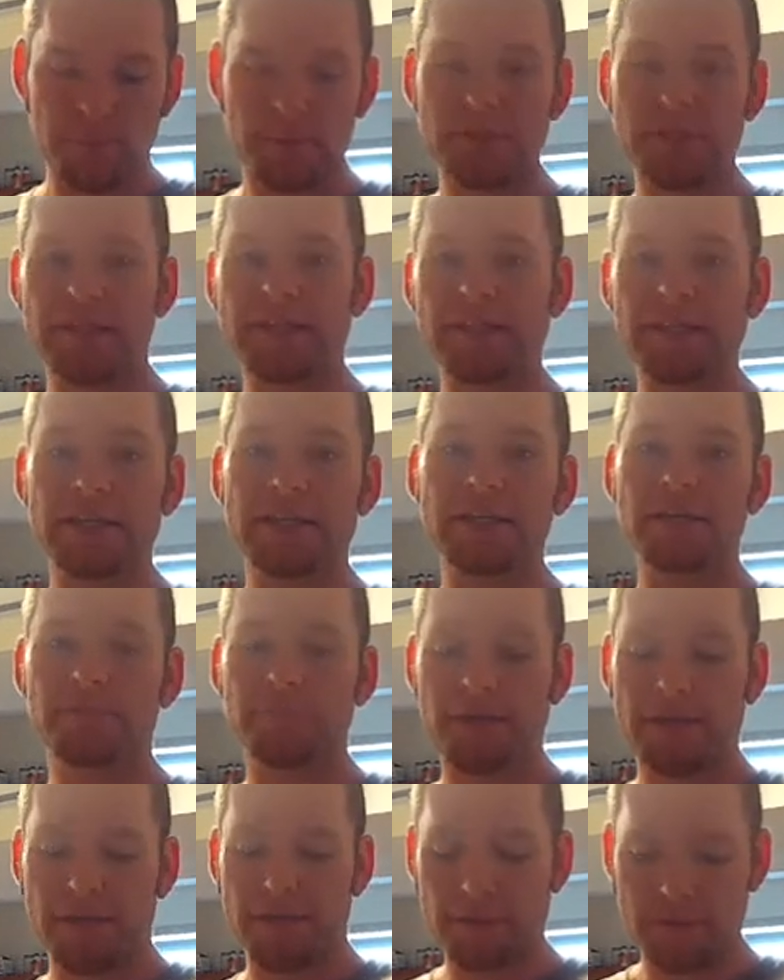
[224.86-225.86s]
going to take the end of
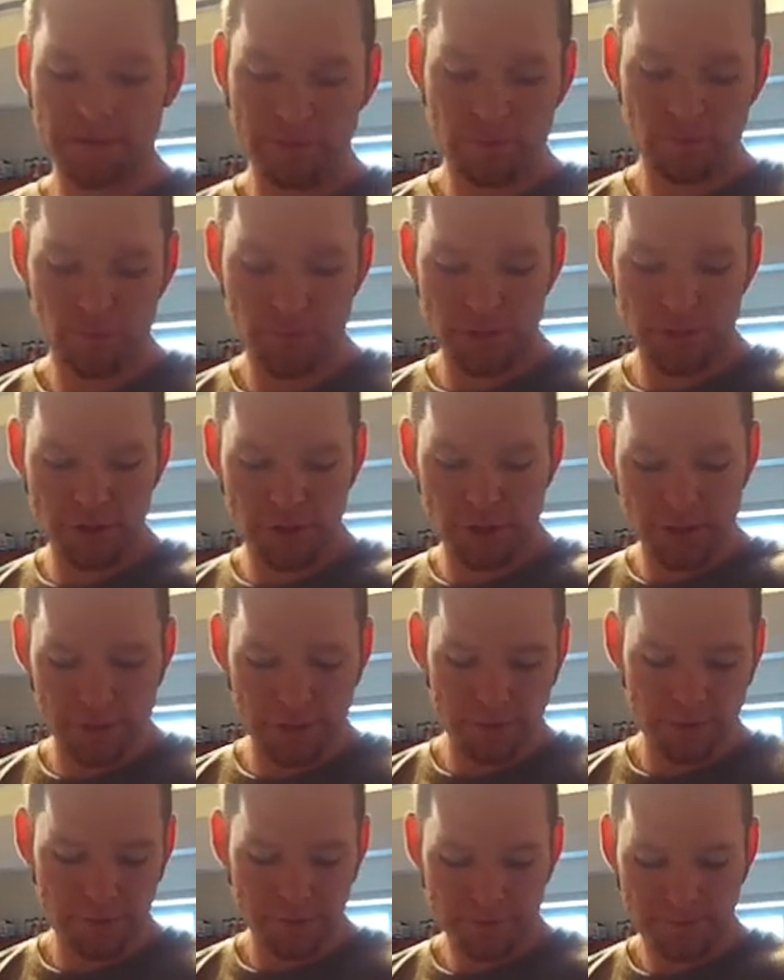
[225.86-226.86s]
my ridge
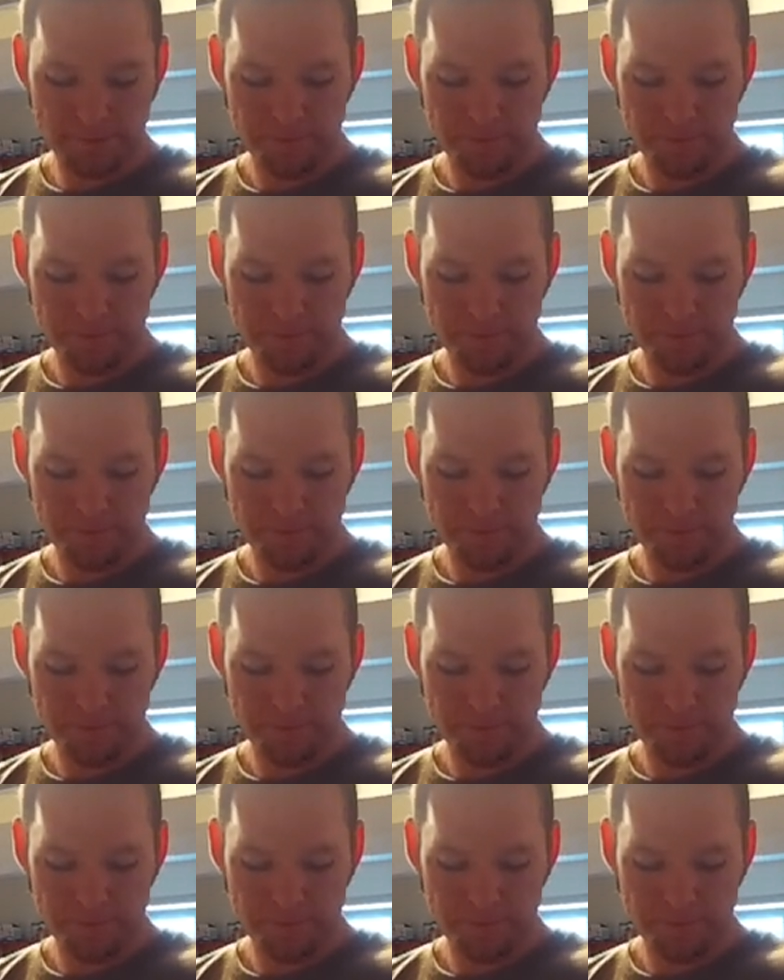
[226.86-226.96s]
line,